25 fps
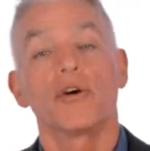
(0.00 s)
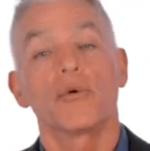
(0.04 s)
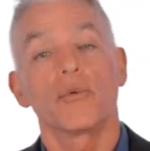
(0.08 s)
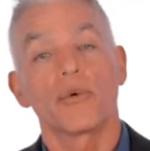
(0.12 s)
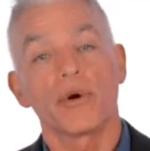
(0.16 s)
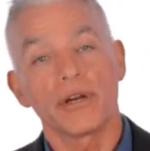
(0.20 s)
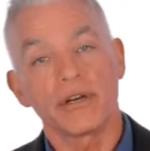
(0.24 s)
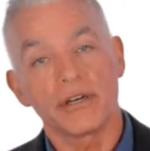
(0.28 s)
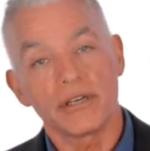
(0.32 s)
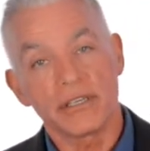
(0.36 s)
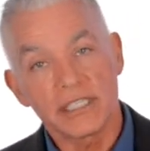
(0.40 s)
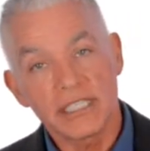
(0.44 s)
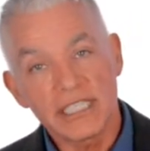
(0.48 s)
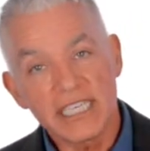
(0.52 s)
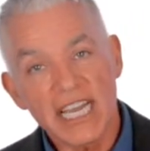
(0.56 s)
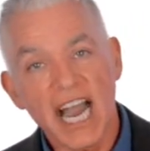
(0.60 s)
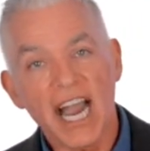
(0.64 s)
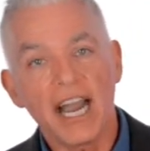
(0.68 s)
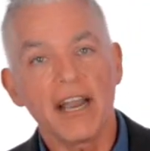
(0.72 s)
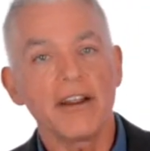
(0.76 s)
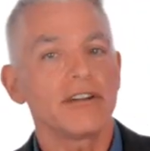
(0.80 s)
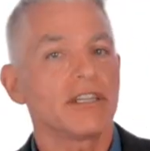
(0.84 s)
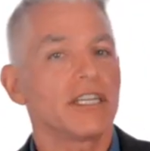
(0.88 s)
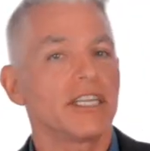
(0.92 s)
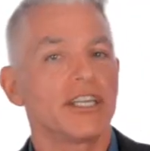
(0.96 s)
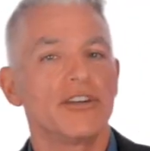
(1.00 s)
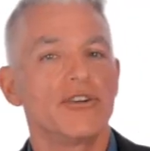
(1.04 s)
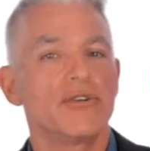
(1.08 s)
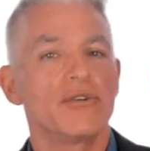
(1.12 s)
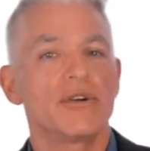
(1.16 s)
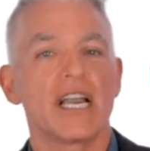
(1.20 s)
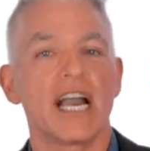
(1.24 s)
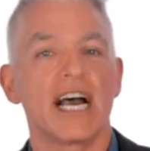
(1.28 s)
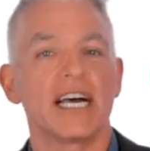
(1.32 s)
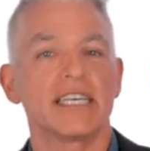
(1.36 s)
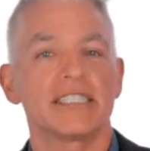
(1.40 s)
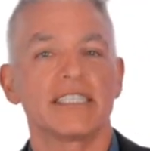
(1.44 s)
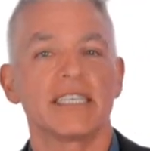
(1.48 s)
We're an entirely new
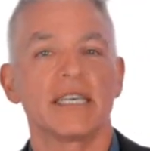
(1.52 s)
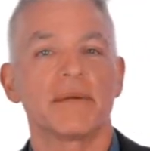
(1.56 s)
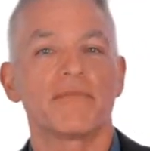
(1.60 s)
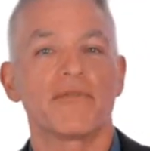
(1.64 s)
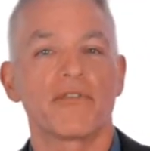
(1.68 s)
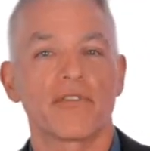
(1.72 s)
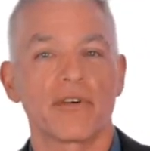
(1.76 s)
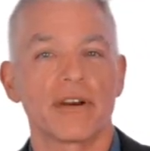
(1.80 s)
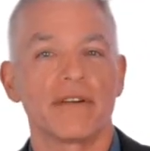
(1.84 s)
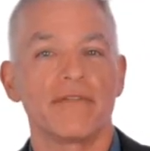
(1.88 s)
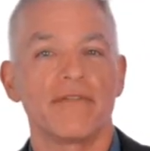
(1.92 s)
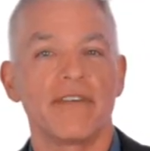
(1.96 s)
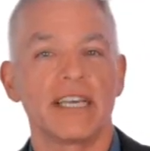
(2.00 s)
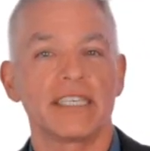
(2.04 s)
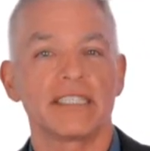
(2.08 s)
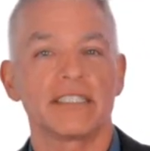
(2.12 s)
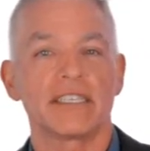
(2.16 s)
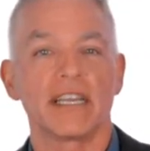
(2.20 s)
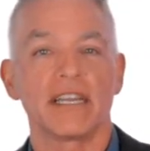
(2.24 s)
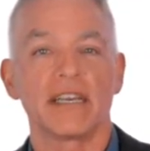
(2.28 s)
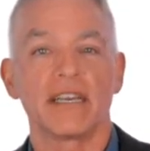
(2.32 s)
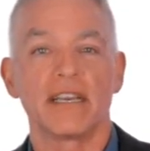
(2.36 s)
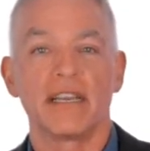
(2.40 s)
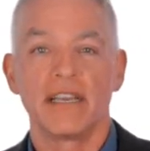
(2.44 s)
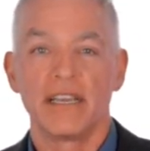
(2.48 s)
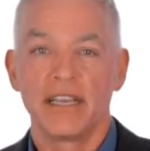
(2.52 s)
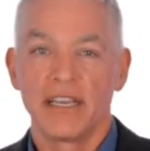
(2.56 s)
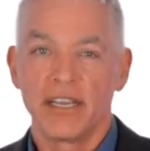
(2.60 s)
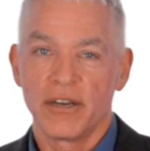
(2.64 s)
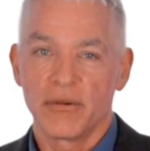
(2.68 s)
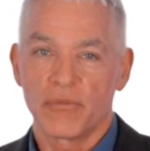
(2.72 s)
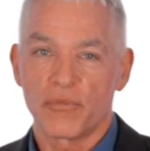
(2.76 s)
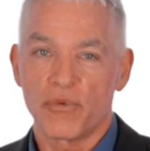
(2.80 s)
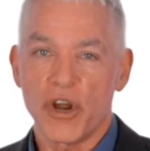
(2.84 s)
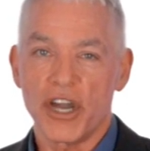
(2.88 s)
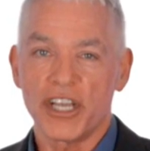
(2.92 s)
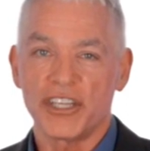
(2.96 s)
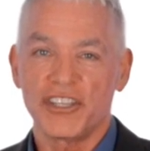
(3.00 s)
concept for investing,
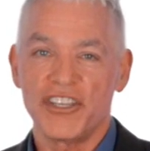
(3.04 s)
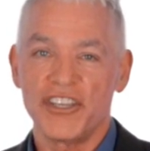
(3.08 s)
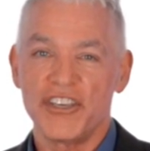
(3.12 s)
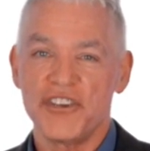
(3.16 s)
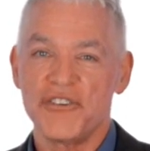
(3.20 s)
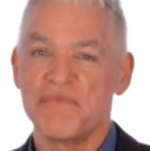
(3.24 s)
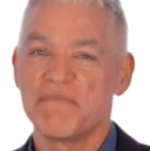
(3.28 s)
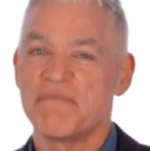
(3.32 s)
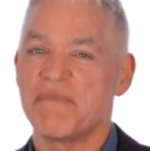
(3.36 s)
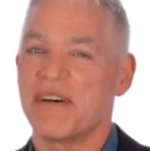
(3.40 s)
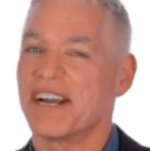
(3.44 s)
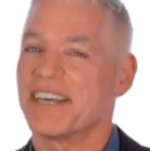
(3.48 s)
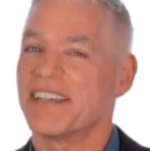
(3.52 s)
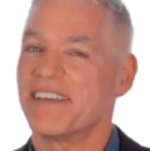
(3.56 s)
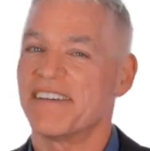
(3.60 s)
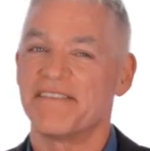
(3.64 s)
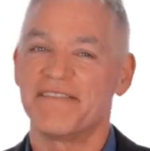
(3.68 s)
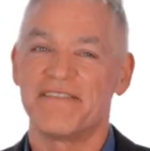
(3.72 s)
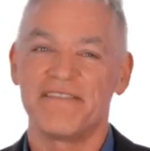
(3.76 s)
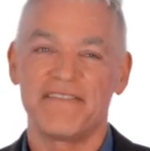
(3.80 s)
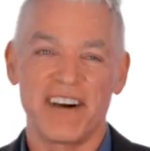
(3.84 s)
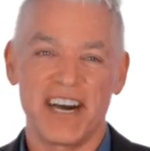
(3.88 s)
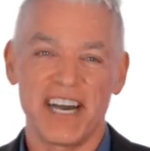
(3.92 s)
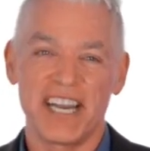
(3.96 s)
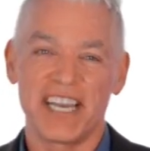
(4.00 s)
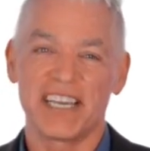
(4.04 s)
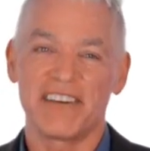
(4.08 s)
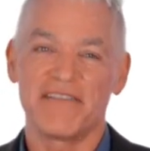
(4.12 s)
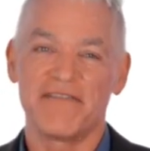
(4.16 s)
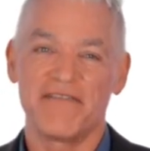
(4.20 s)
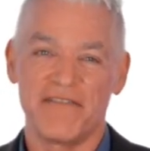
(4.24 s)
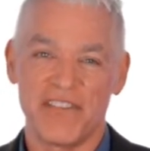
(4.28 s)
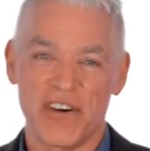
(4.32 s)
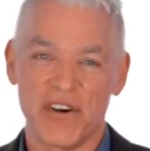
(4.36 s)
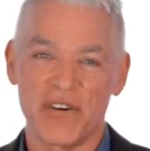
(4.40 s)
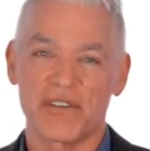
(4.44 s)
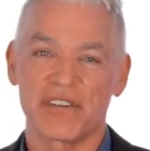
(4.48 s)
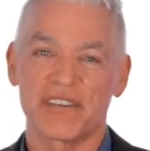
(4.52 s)
brought to you by the fine
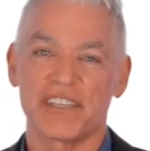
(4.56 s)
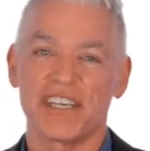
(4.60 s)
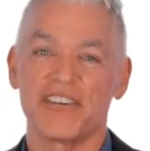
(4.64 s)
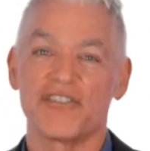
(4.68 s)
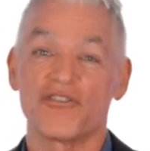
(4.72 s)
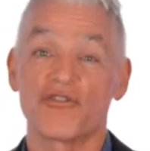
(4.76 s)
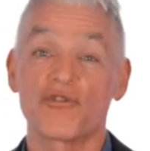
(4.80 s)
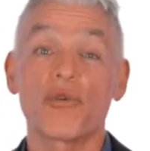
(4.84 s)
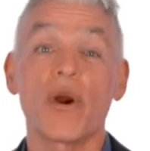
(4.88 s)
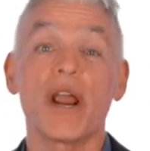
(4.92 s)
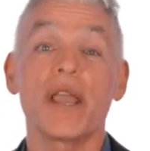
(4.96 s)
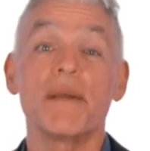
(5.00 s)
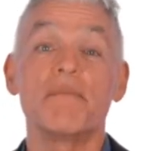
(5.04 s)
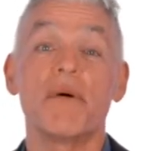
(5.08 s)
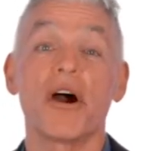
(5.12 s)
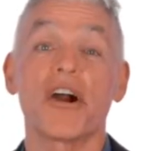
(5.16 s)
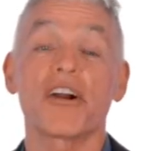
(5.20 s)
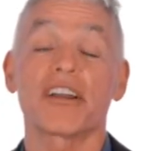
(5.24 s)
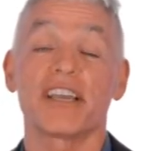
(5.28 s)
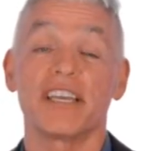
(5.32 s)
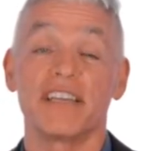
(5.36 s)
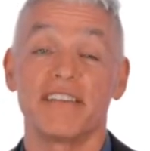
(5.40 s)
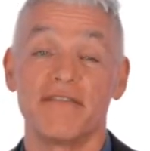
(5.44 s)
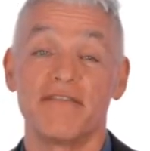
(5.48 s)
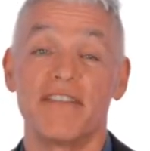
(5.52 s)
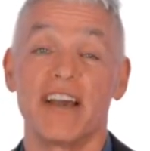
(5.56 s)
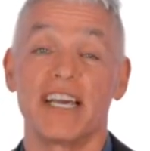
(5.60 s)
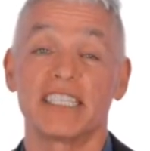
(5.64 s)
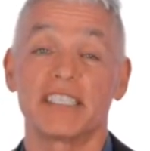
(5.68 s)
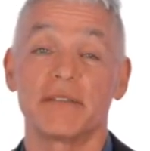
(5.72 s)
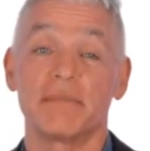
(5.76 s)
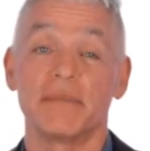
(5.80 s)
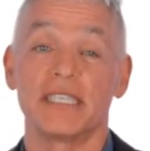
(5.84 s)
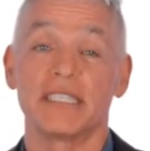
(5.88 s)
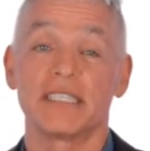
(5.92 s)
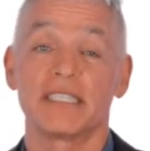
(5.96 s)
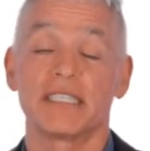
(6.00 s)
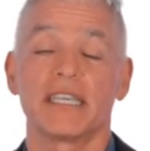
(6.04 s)
folks at Grey Market
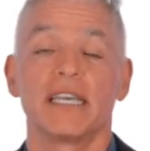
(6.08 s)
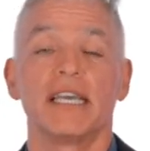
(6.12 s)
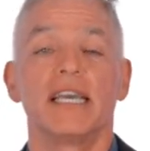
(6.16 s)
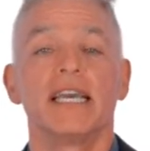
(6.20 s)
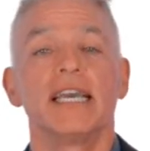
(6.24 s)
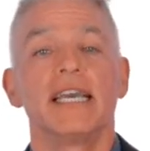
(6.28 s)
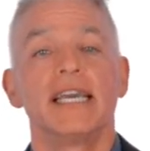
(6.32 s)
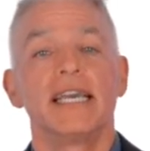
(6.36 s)
Investments.